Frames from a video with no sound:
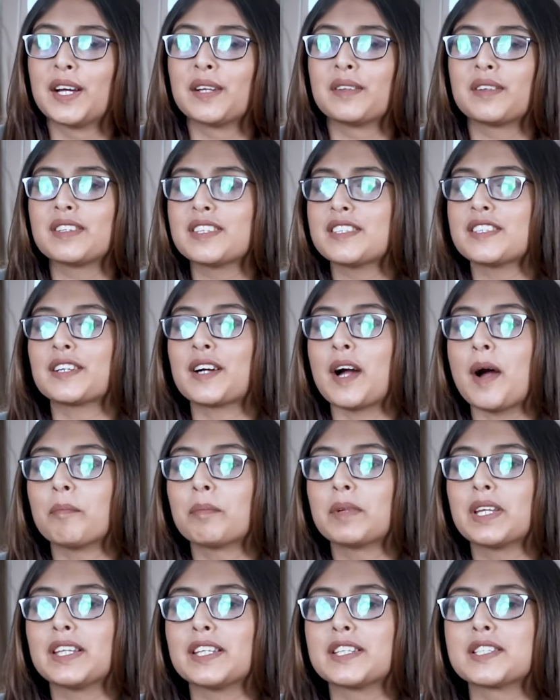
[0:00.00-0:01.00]
Now, this is a
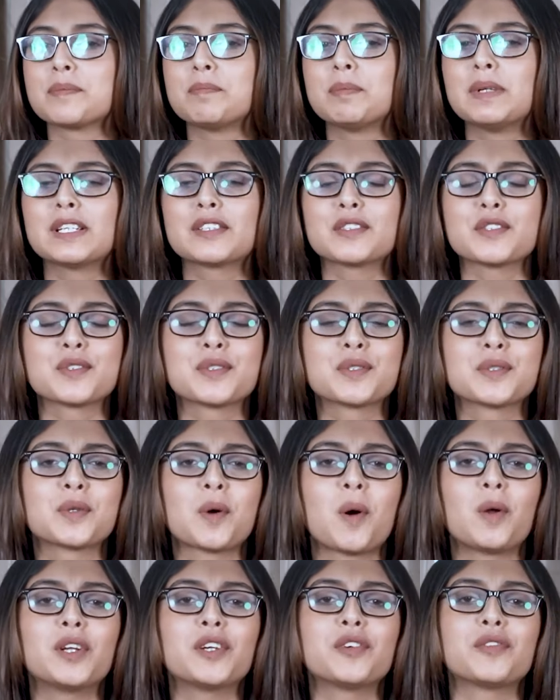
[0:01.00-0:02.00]
company that's built a
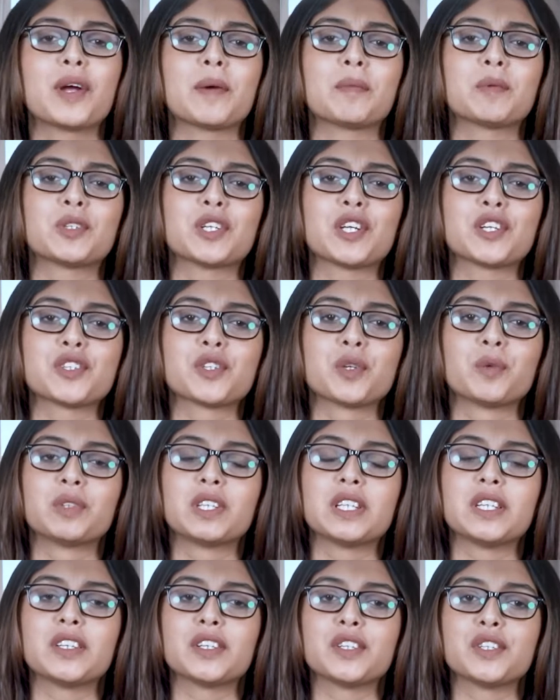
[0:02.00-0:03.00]
solid reputation over
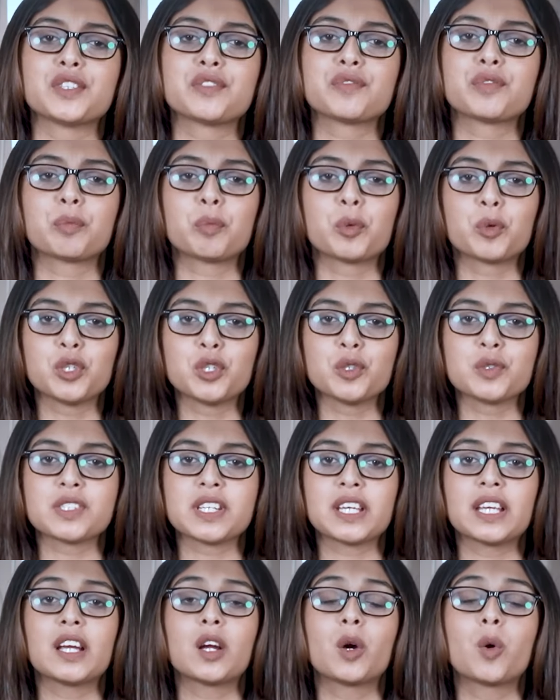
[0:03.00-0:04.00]
the years for
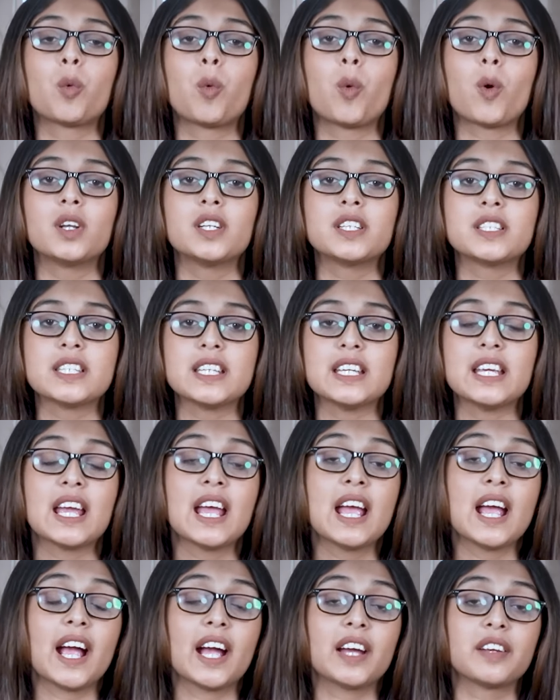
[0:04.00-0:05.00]
producing quality
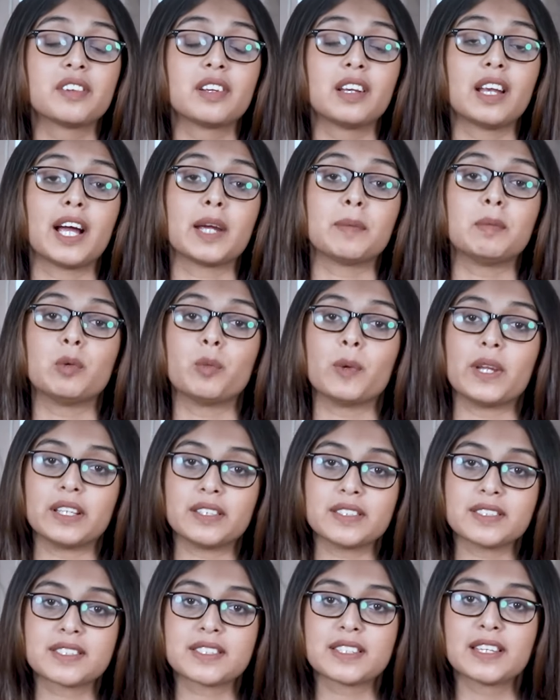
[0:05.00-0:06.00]
and reliable
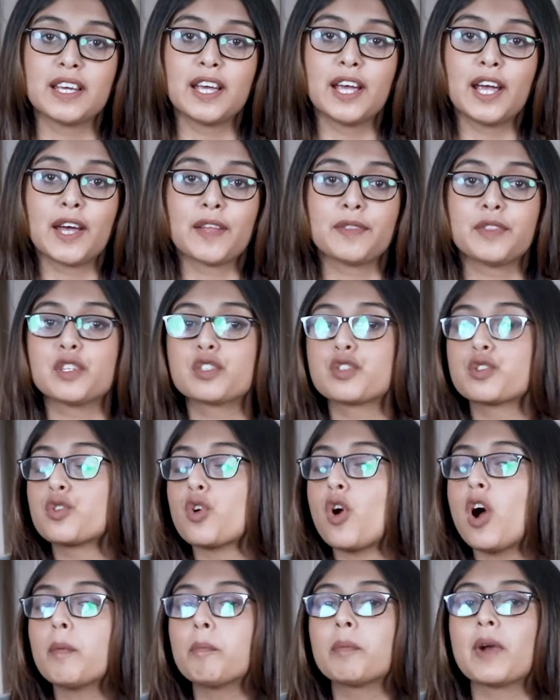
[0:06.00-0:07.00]
vehicles. This
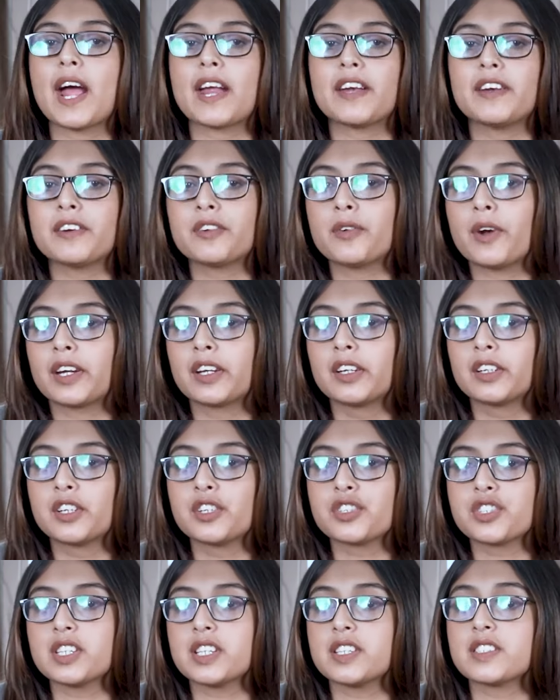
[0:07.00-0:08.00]
strong brand
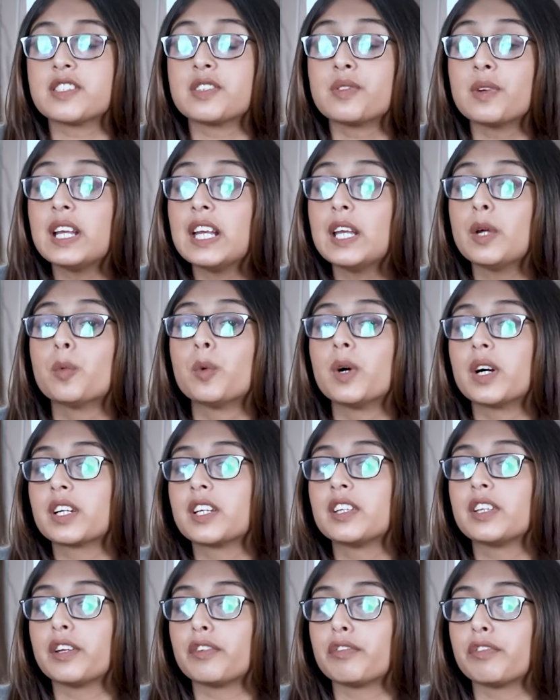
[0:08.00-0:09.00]
recognition has really
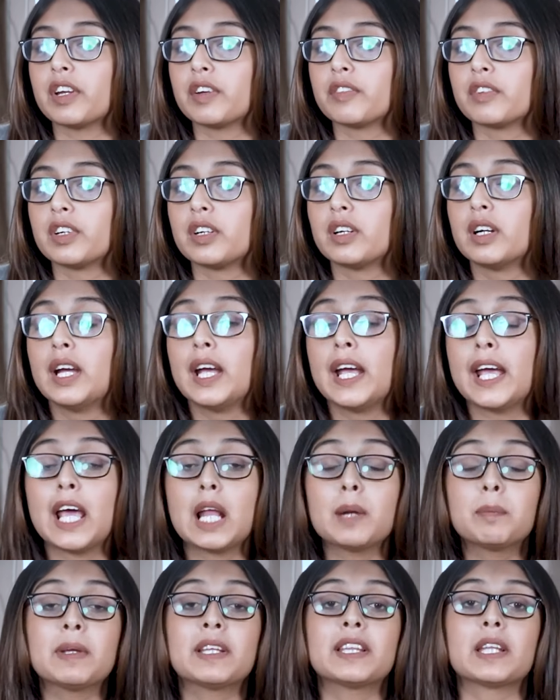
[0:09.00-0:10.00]
worked in their favor,
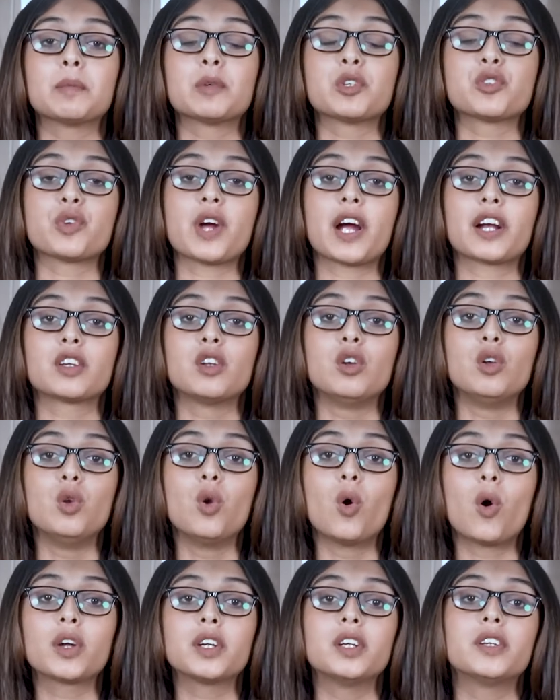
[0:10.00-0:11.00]
helping them attract a
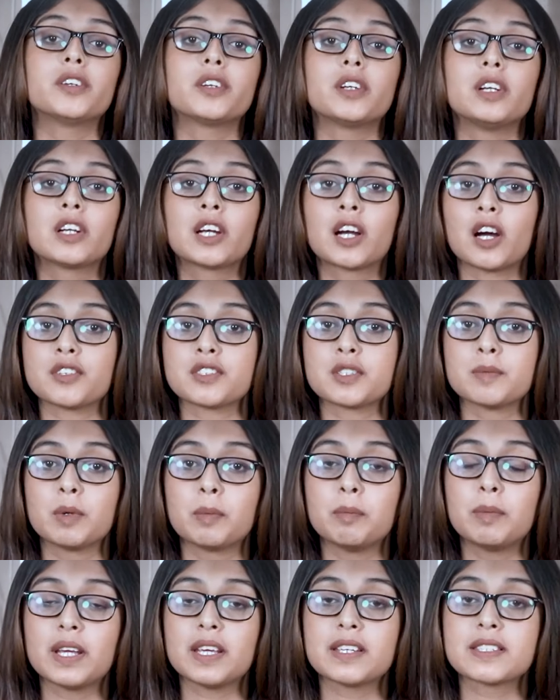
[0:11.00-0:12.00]
loyal
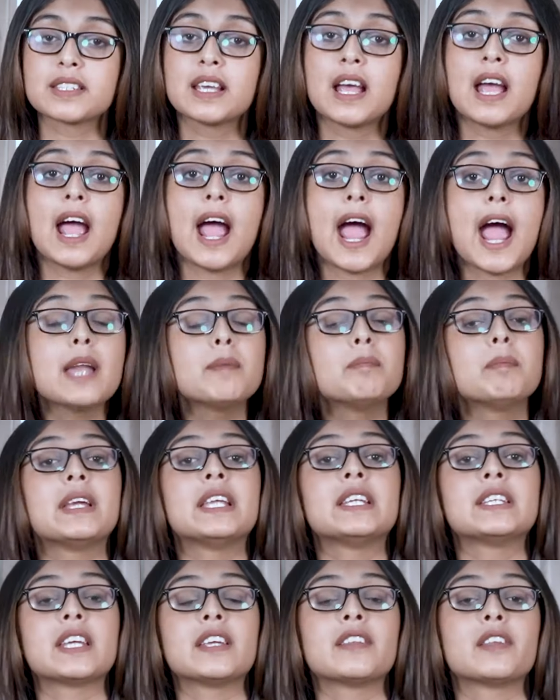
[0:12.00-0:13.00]
customer base and
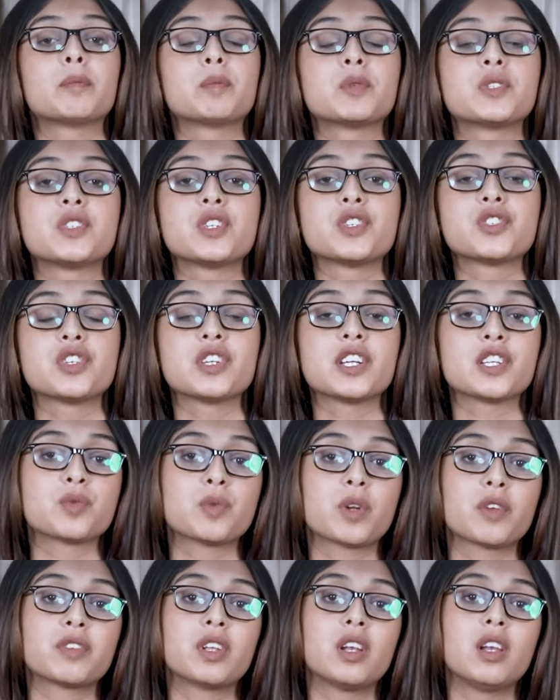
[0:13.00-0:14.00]
maintain their position as
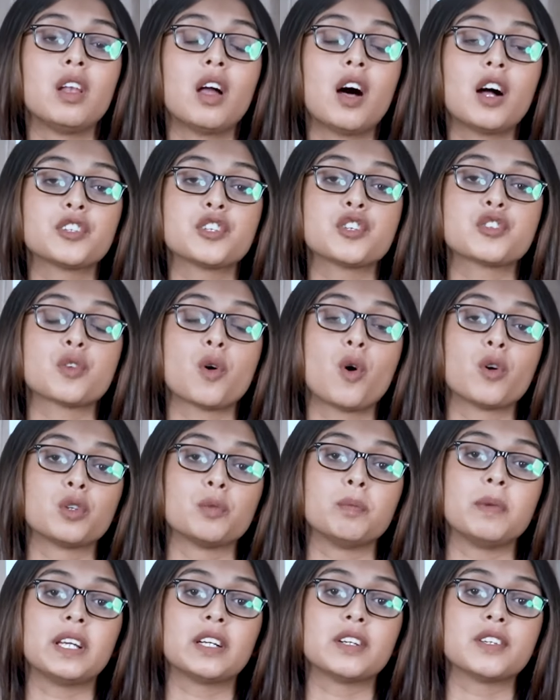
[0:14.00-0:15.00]
one of the largest
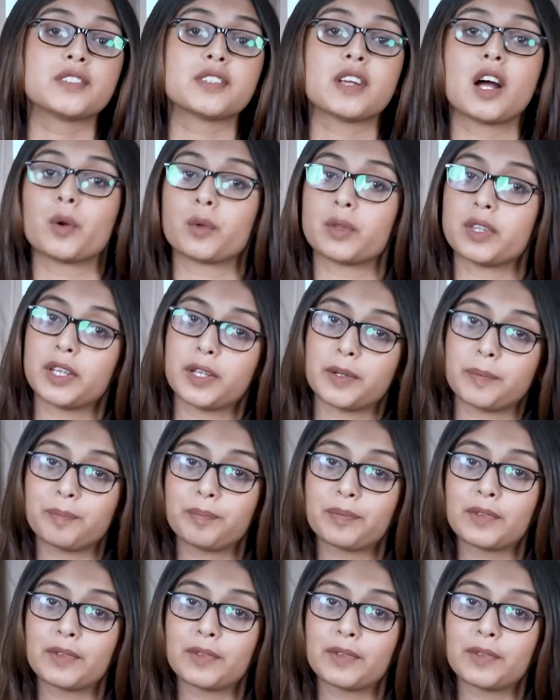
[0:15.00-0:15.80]
automakers out there.